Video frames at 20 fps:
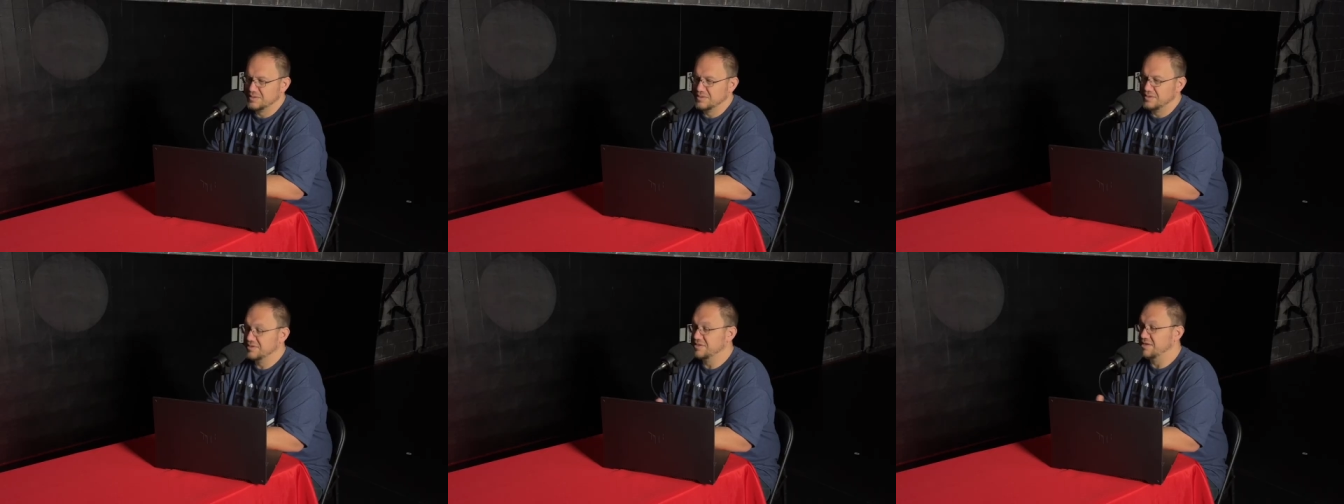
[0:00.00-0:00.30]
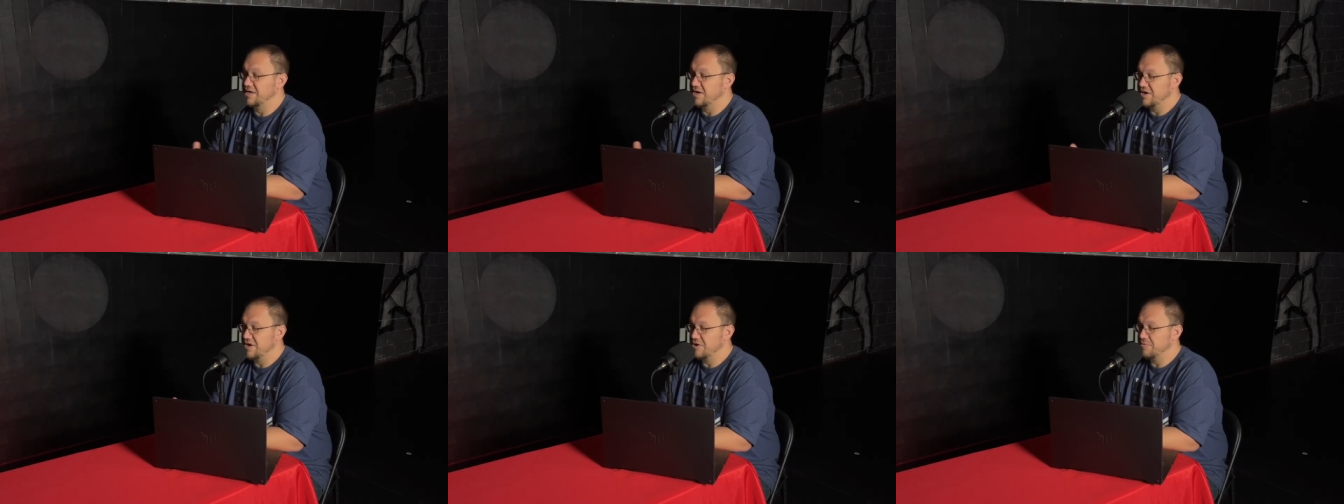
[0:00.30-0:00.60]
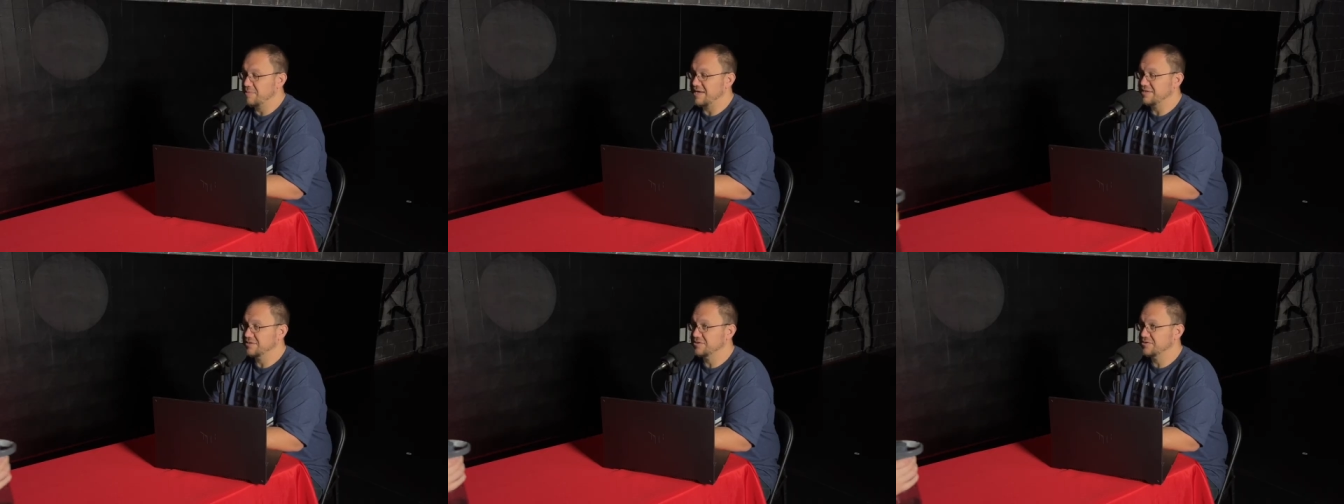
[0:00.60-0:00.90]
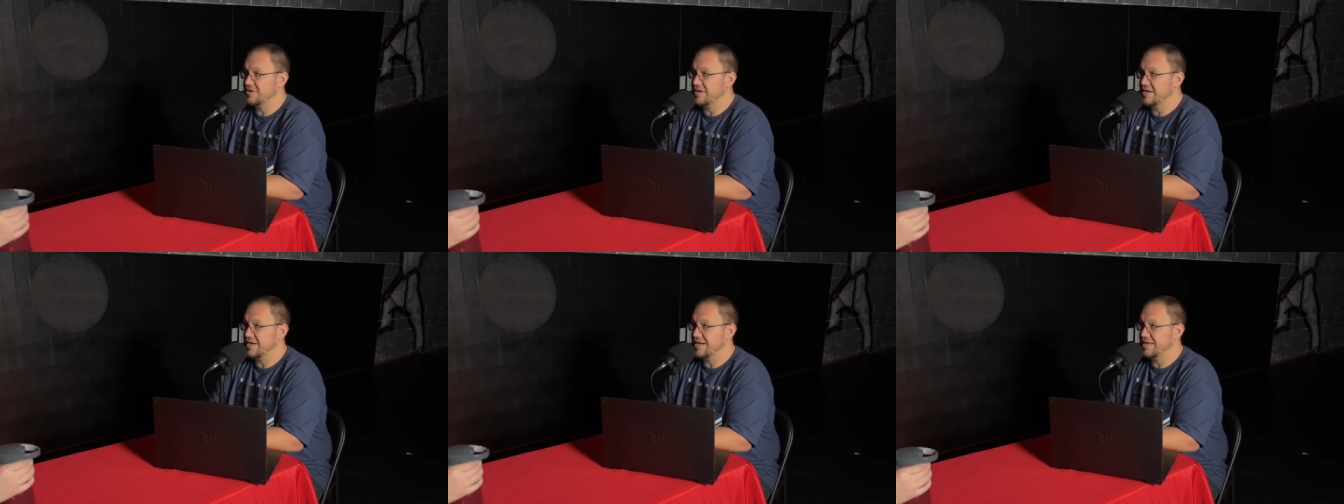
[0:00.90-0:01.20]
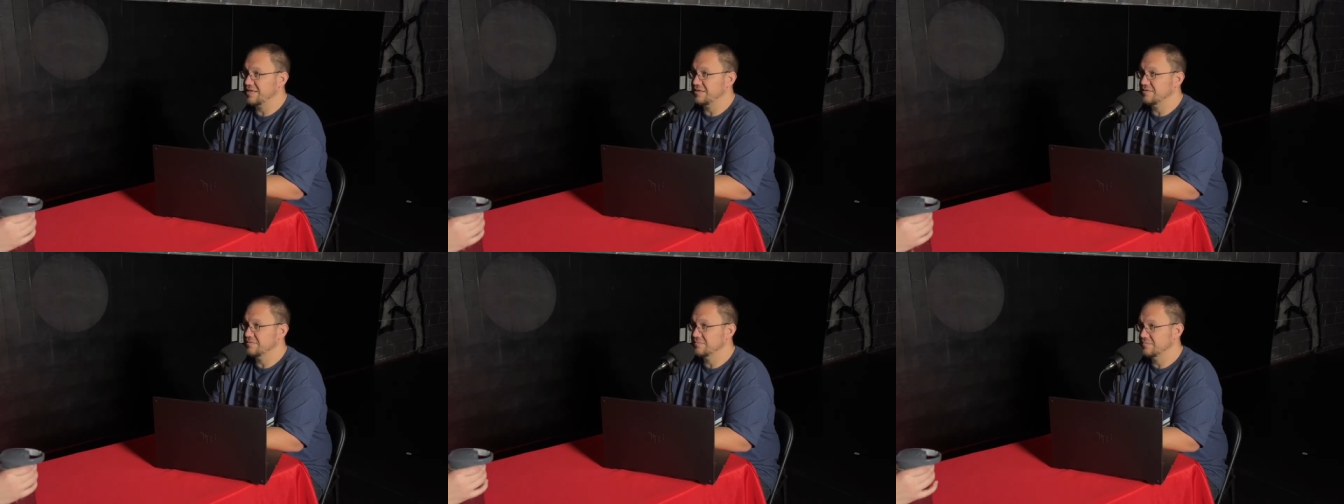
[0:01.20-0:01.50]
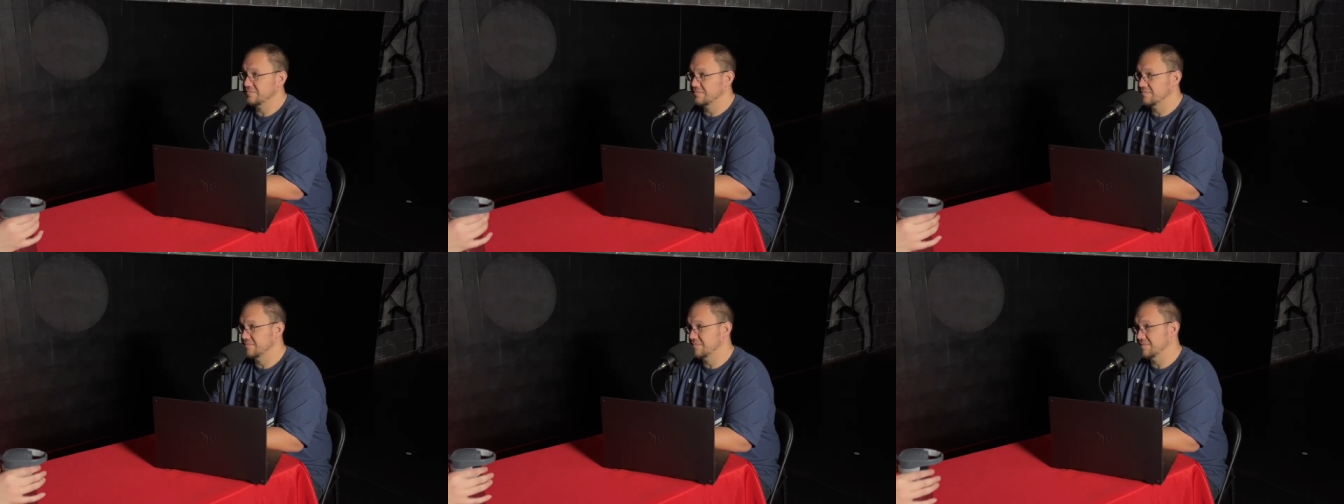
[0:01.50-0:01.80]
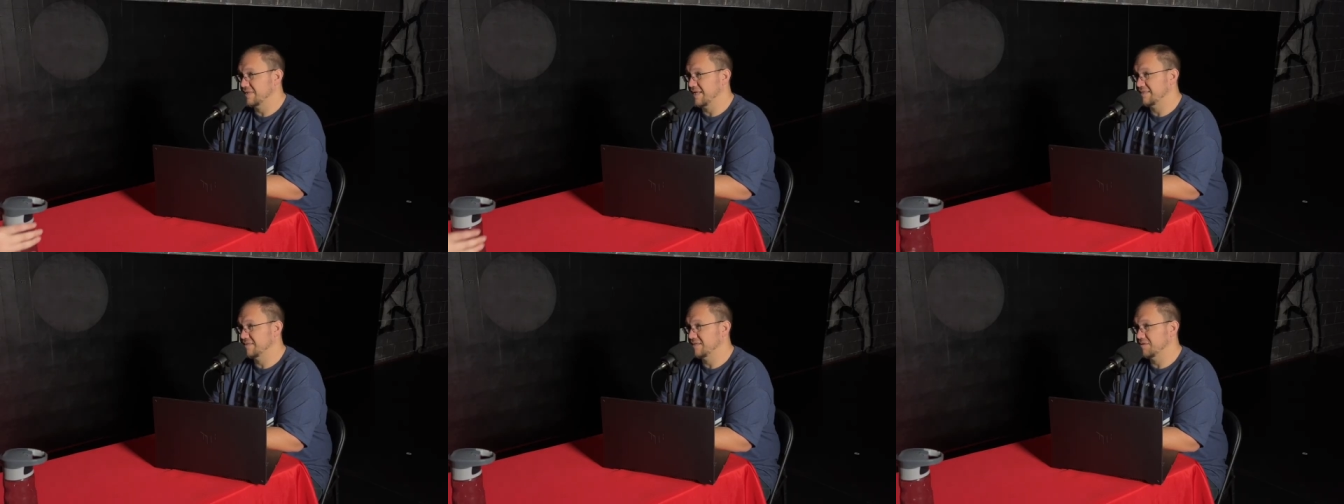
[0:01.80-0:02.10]
Scenario based training,
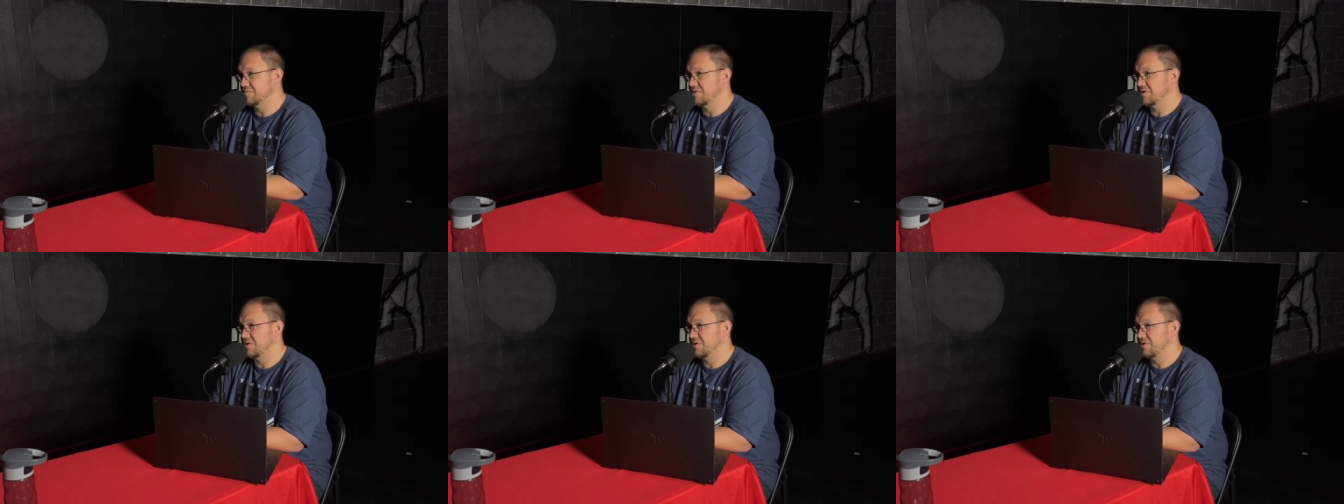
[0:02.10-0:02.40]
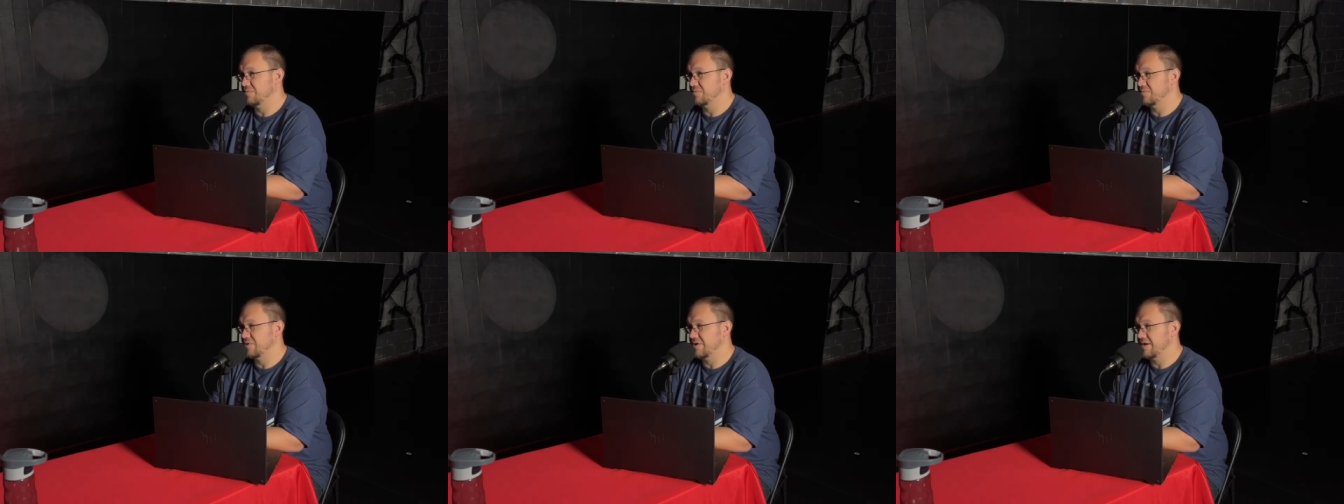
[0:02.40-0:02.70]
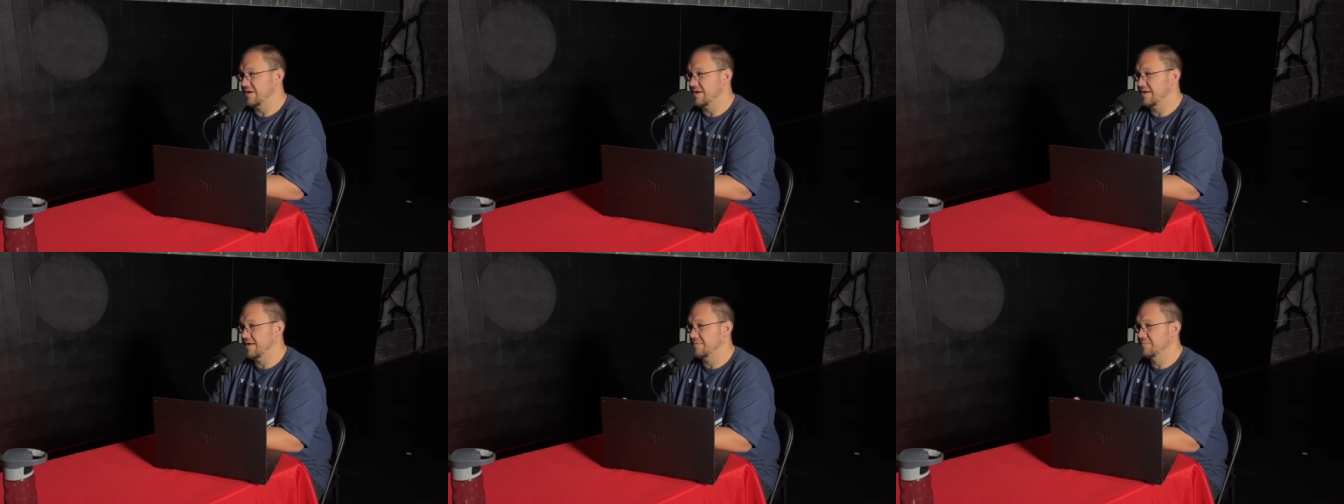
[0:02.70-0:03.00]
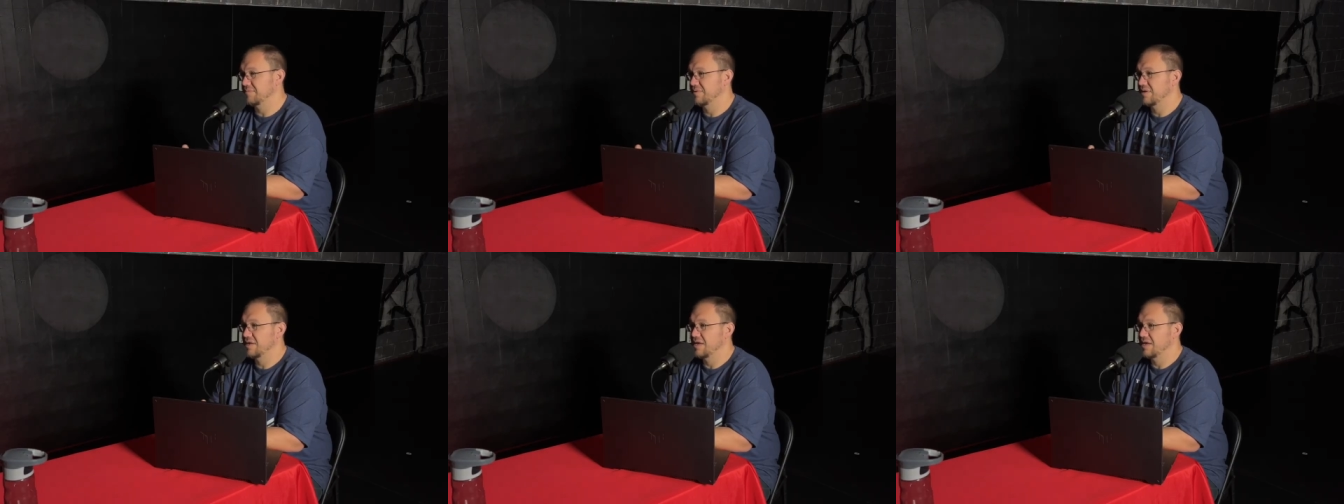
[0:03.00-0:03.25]
that's something you can bring up.